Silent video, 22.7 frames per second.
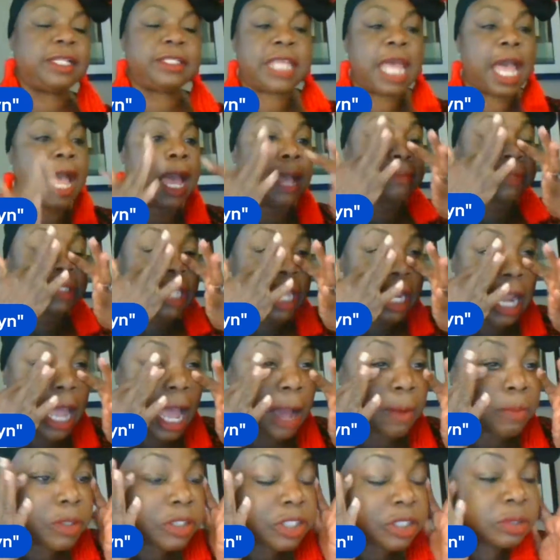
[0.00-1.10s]
times that
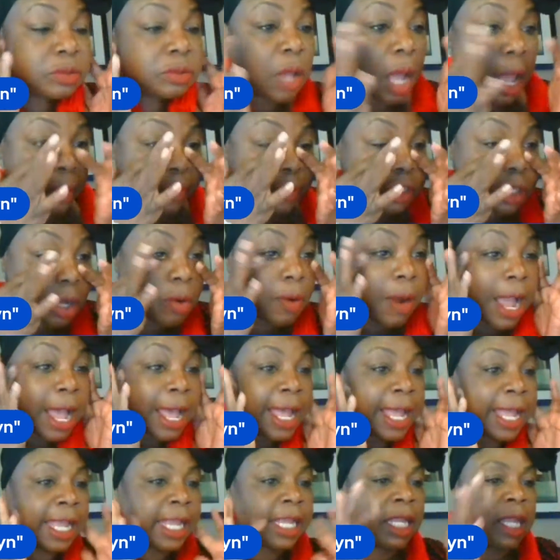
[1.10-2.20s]
I was I was
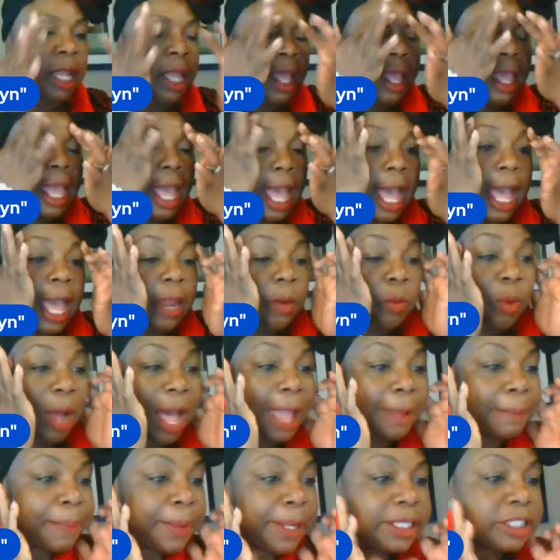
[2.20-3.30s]
crying and
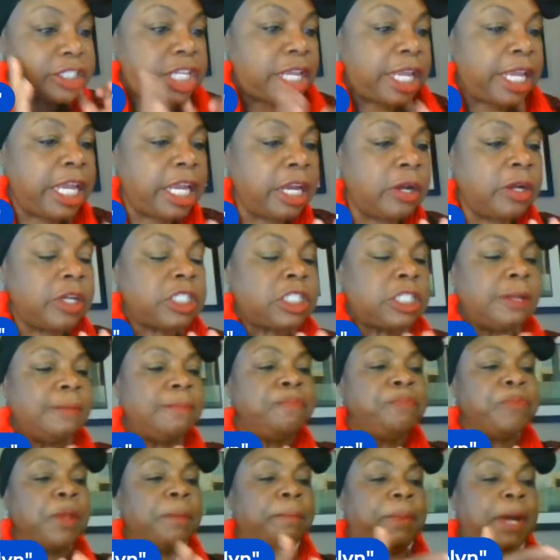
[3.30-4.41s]
wiping tears,
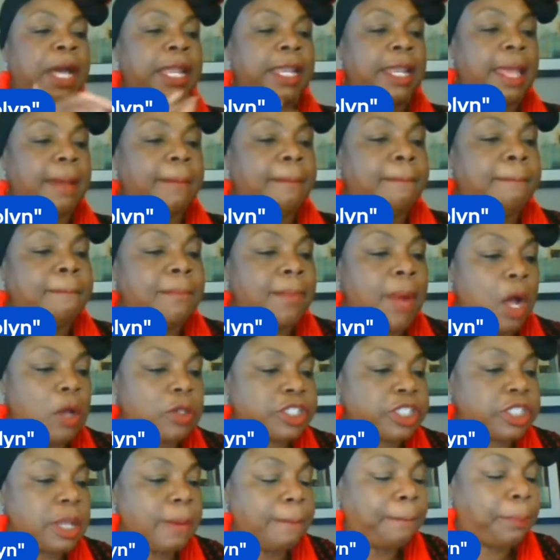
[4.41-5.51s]
but
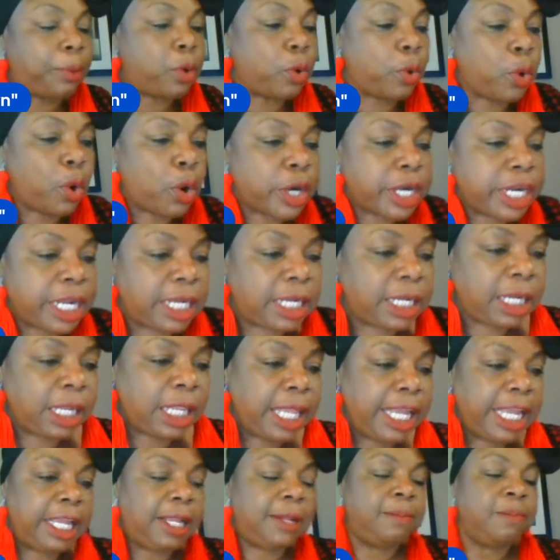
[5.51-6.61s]
most
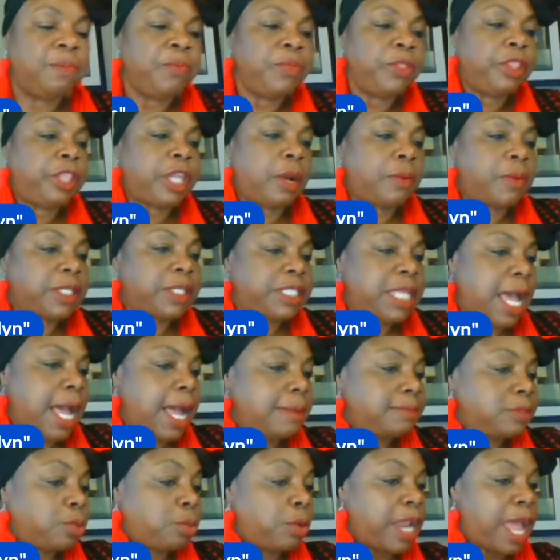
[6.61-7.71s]
importantly, there were
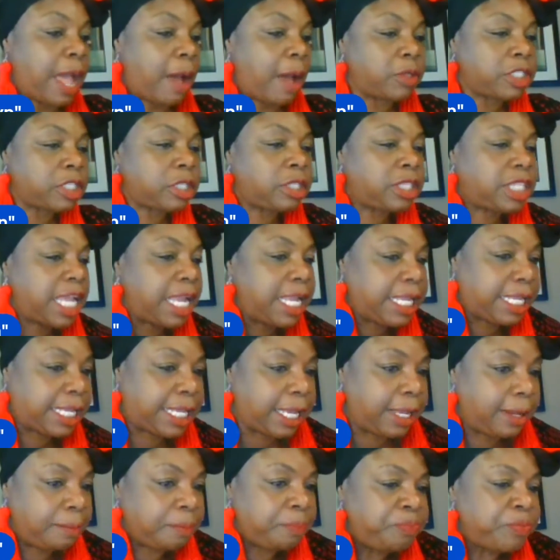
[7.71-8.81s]
times when I was
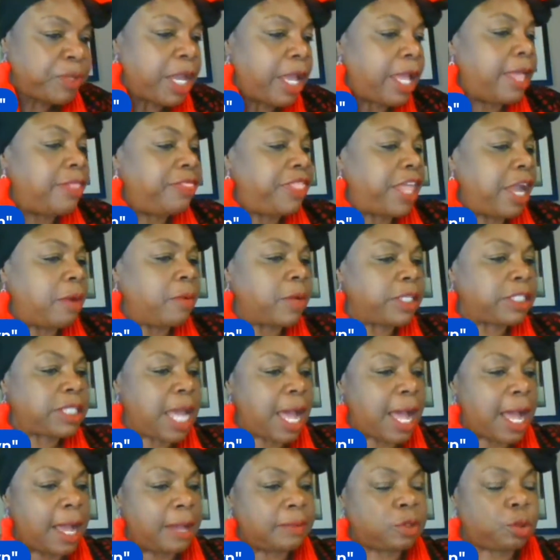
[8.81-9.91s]
thinking and there were
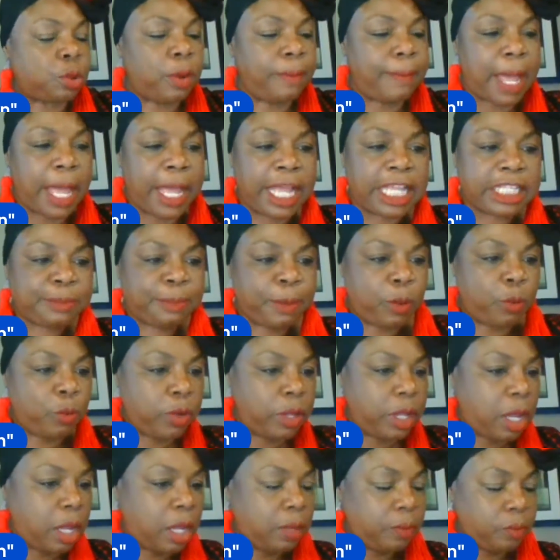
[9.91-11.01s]
times when my husband
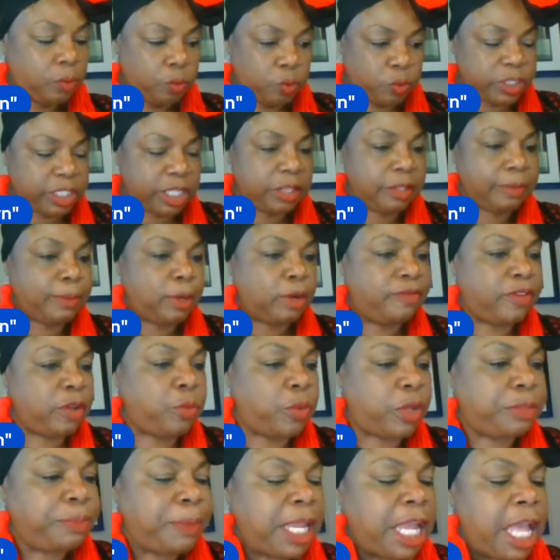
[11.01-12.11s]
uh, was in the movie
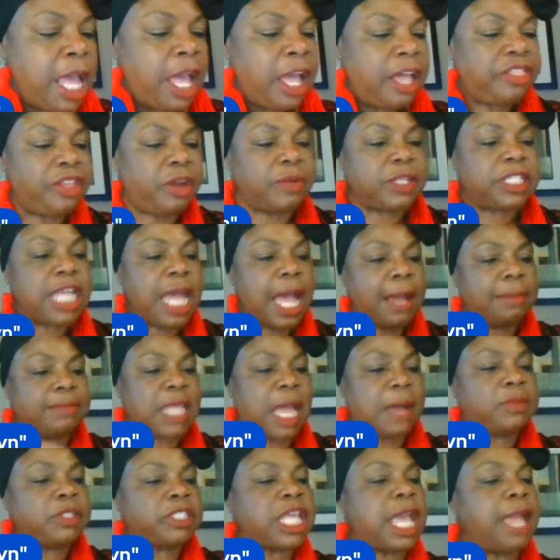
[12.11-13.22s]
with me, and there were times
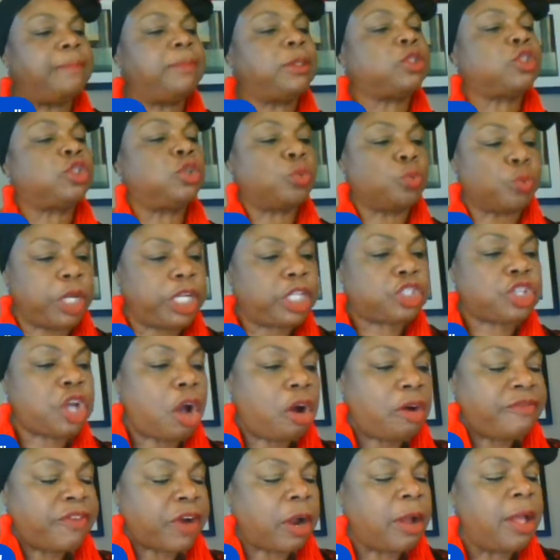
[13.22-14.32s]
I was able to reach
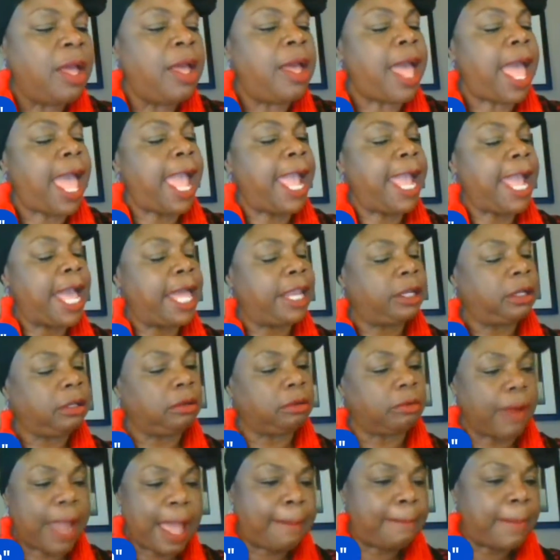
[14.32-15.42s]
over and
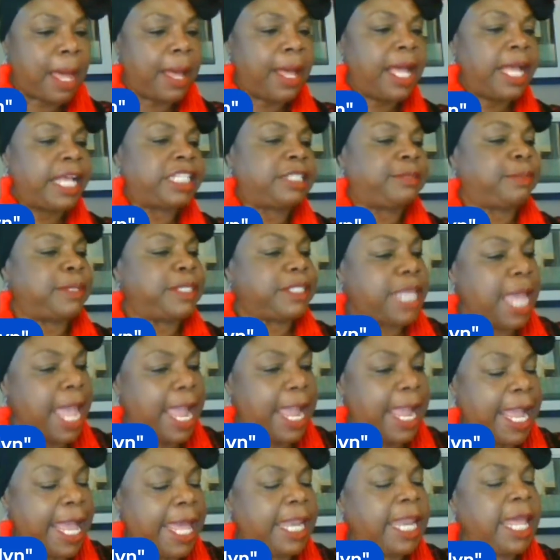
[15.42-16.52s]
grab my husband's
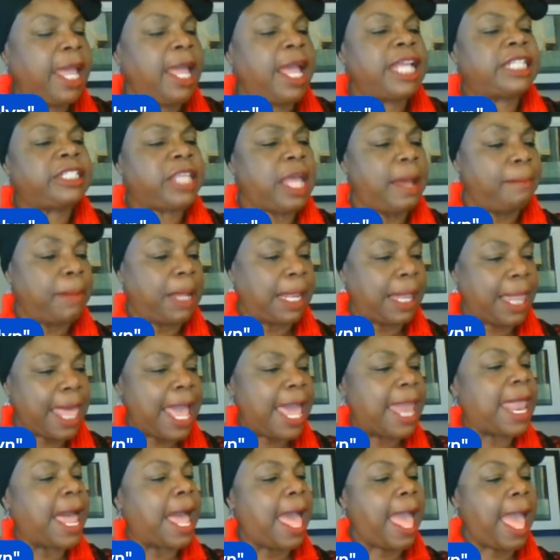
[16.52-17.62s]
hand and say, I'm
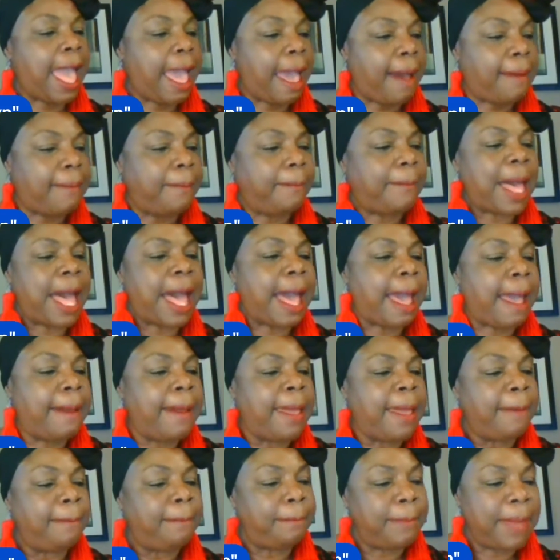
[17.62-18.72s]
glad I have my
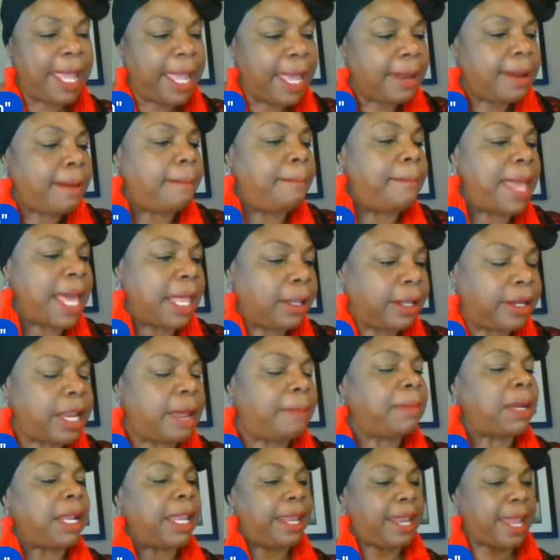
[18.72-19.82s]
man of melon.
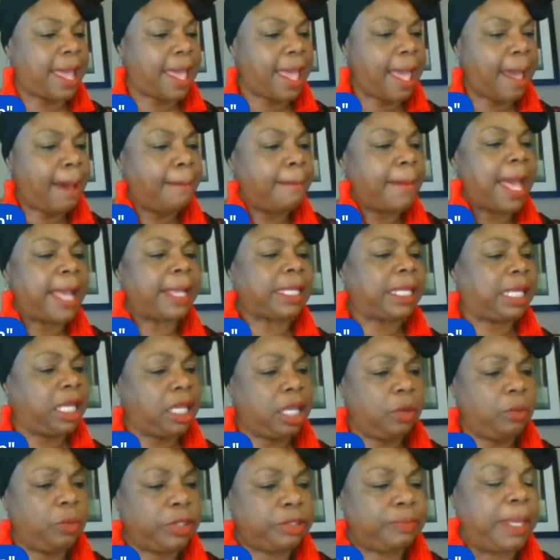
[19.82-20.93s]
I'm glad I have my
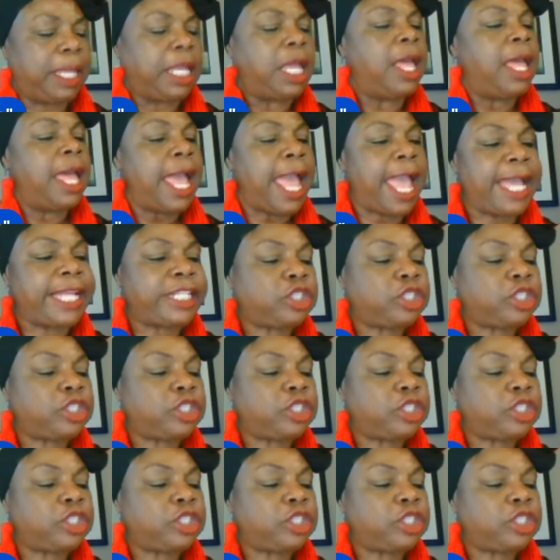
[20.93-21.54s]
king with me. And